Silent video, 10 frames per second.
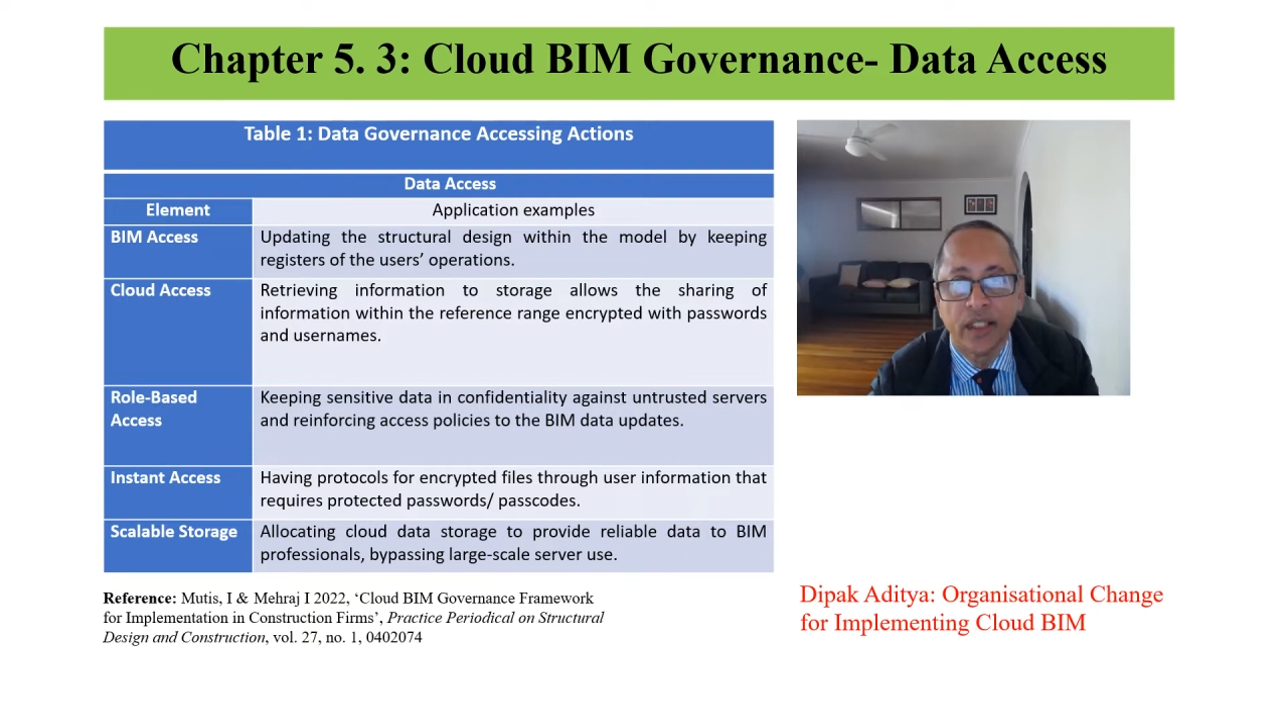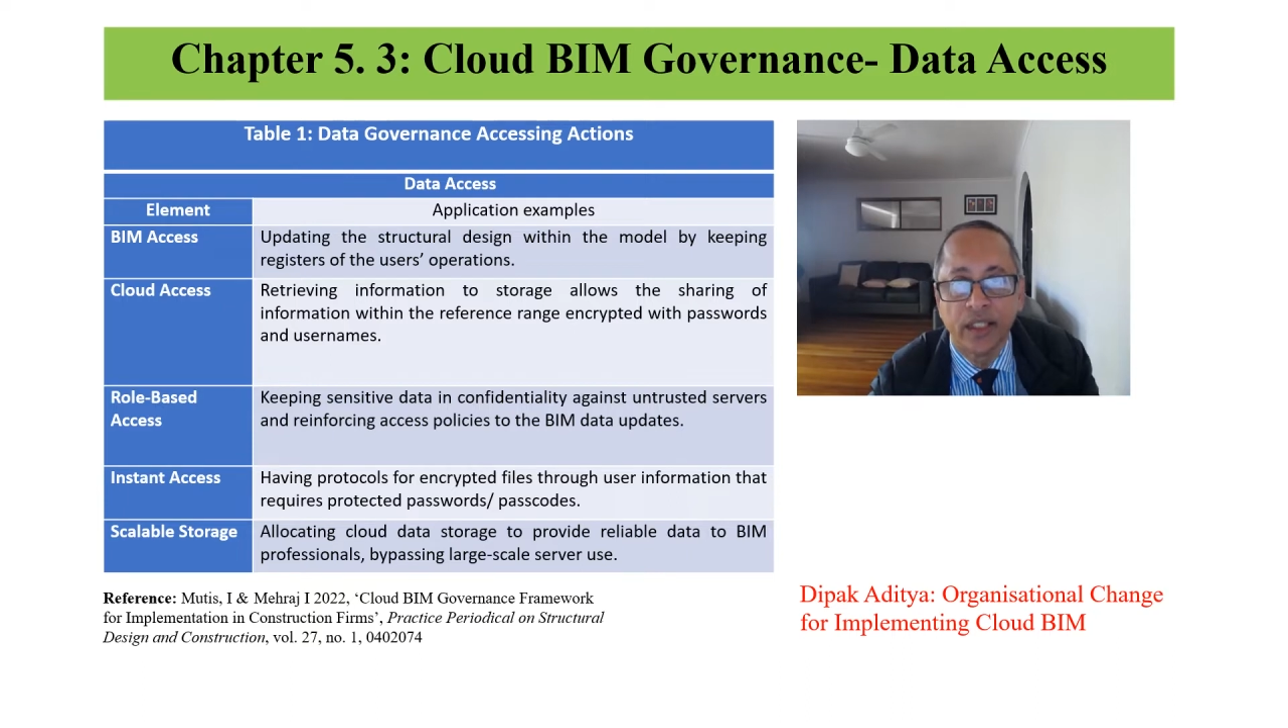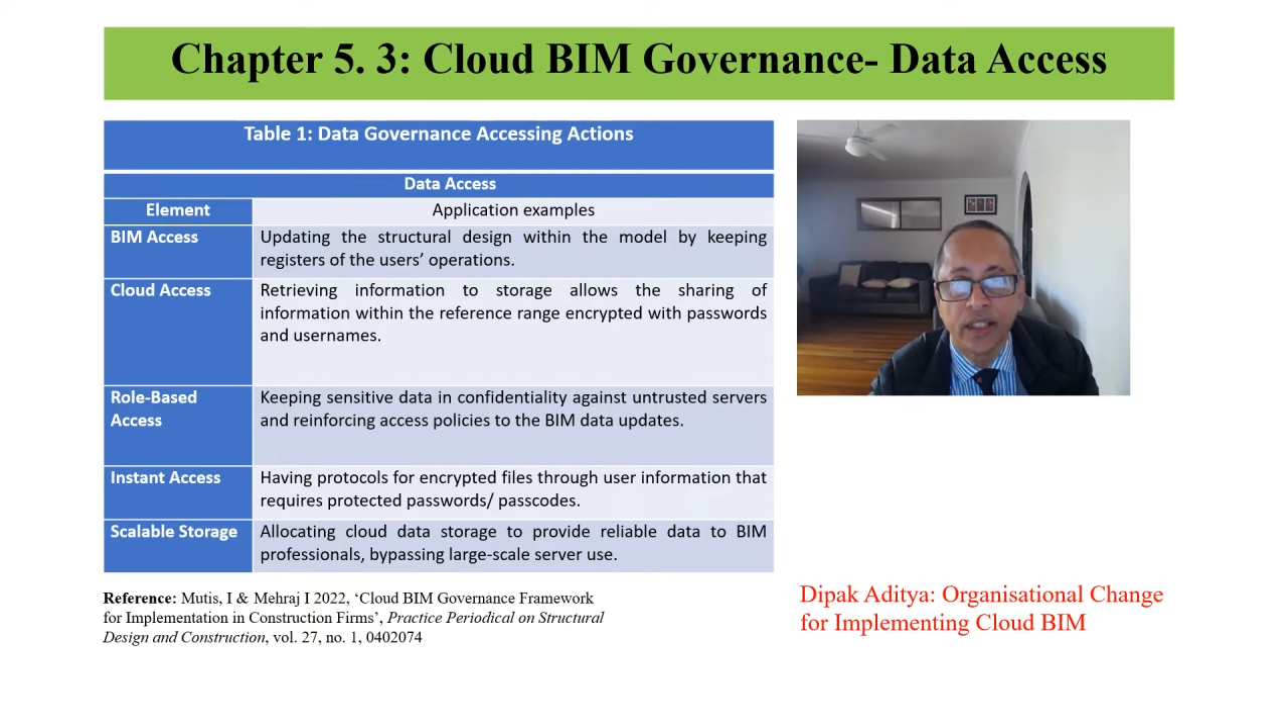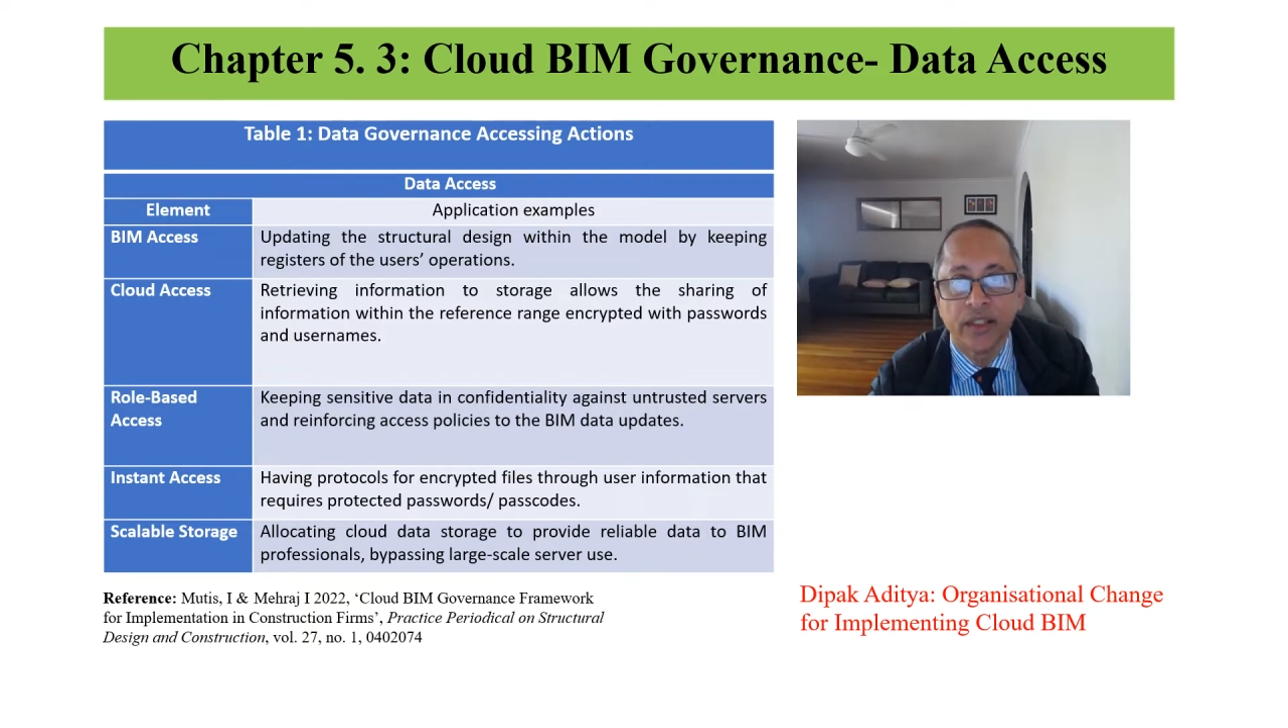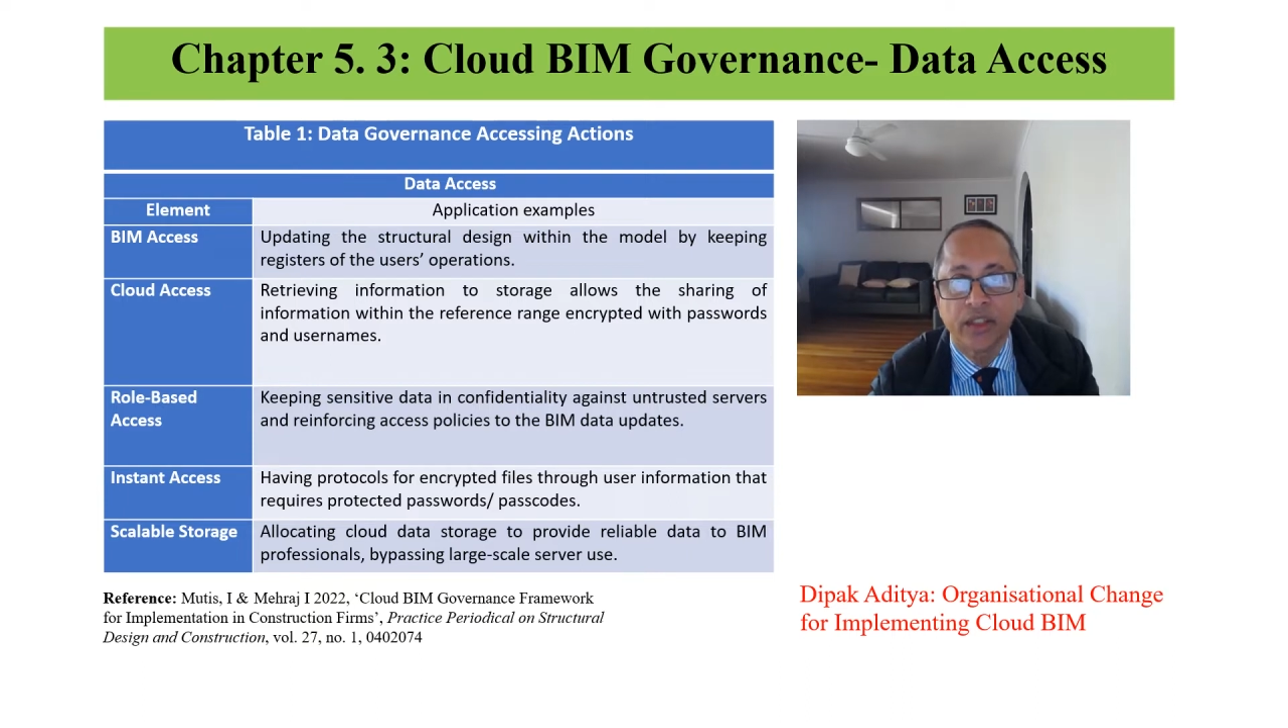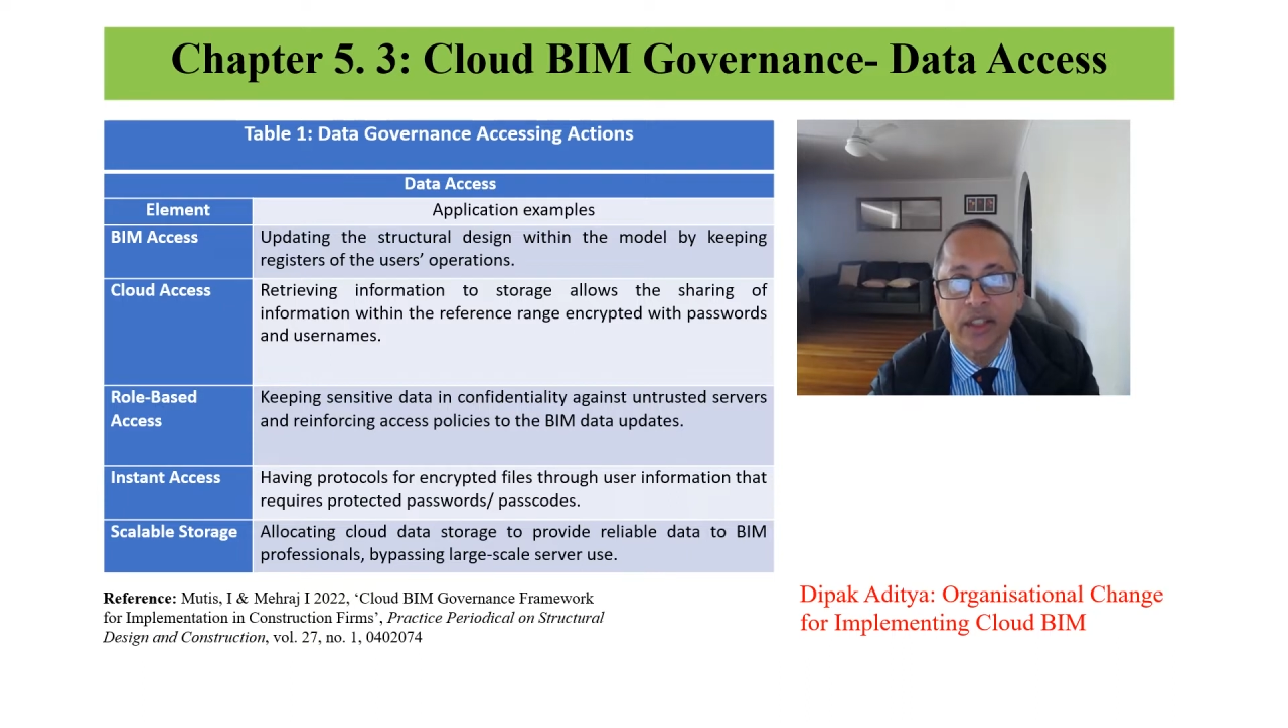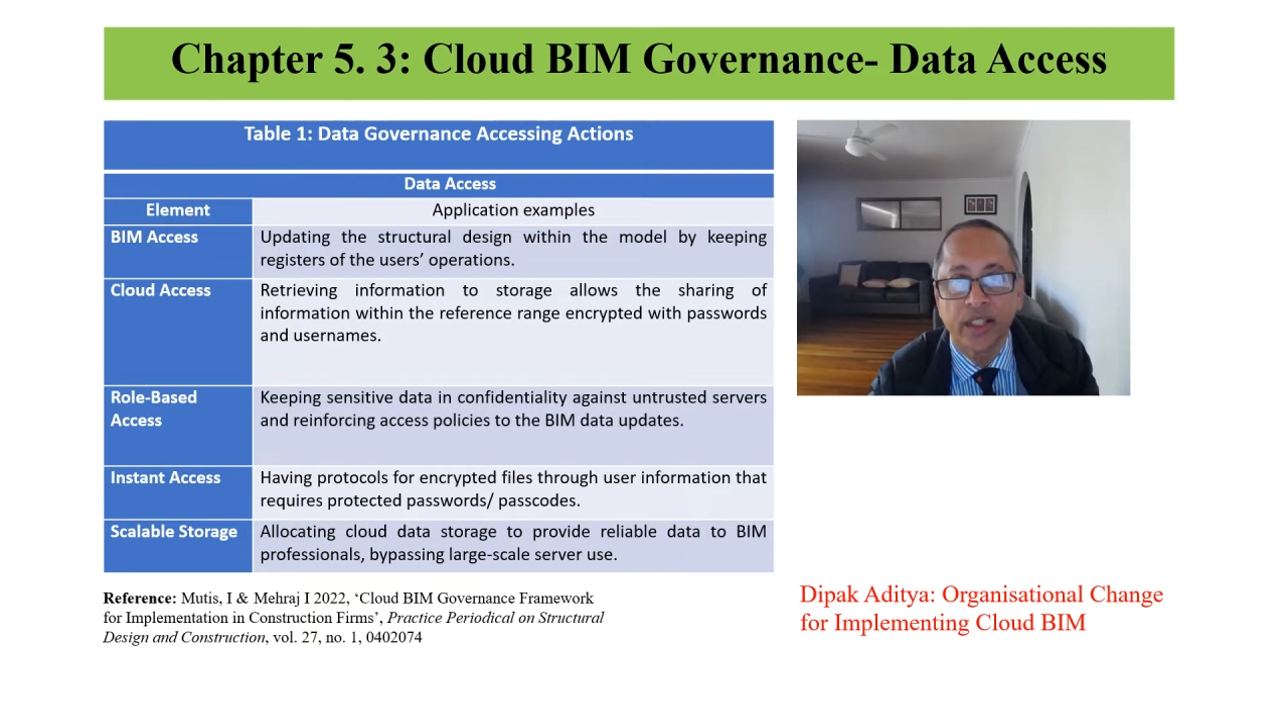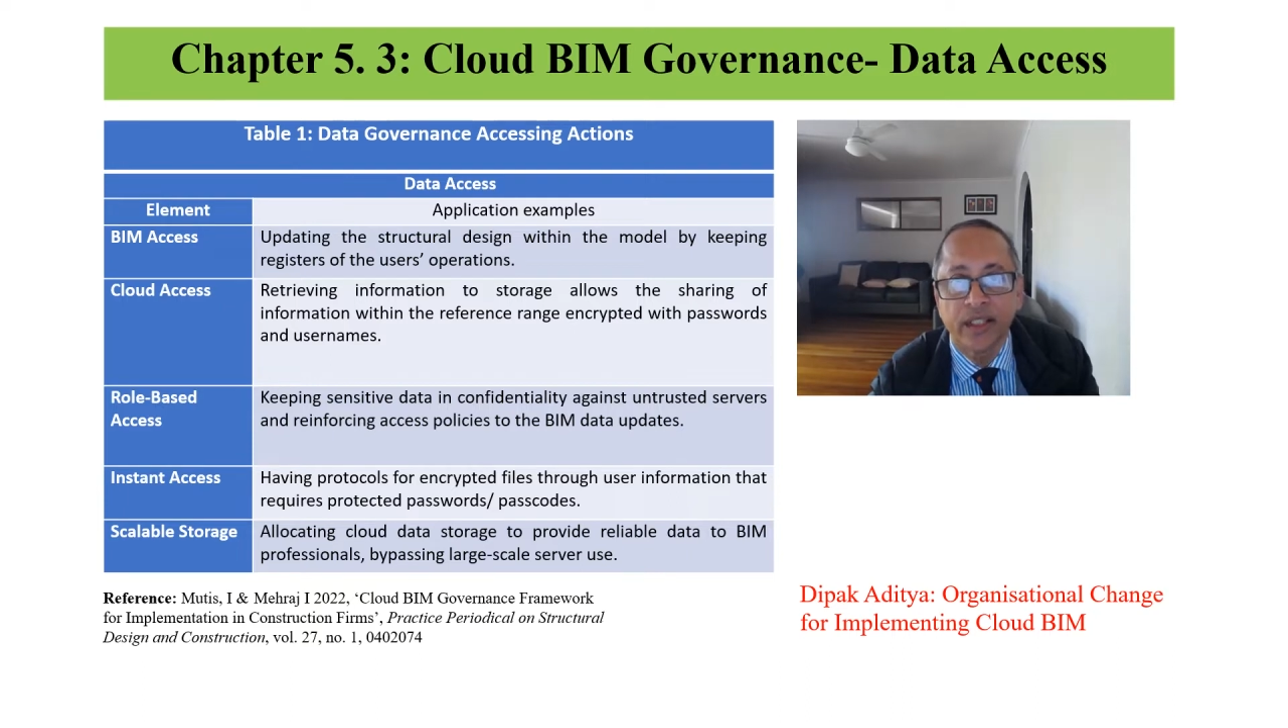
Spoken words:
instant